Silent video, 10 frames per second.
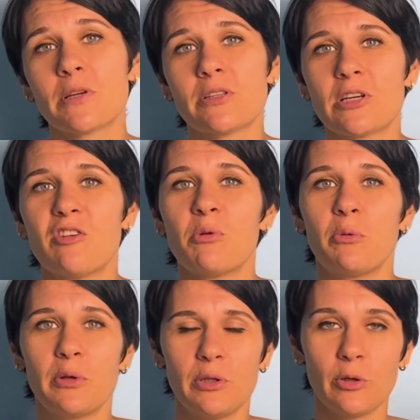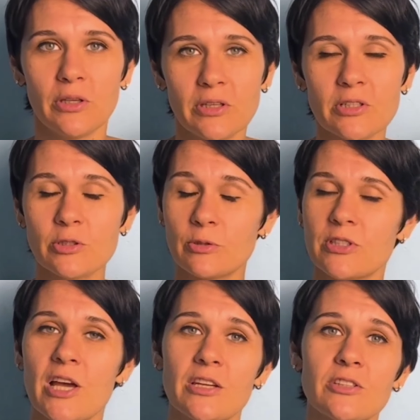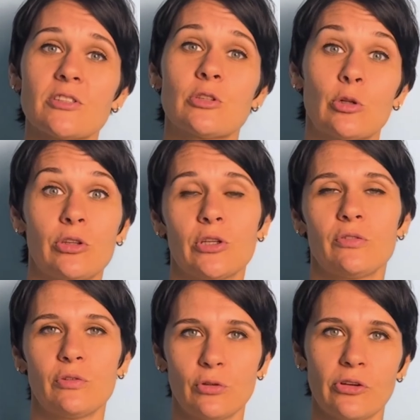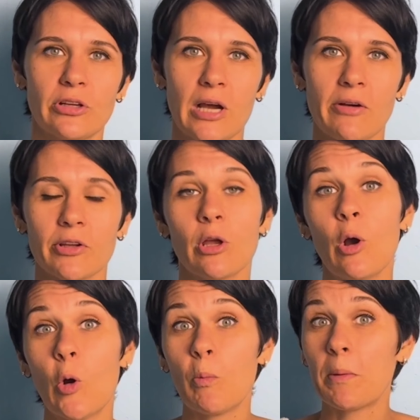barotrauma when your ears or sinuses not yet fully recovered, or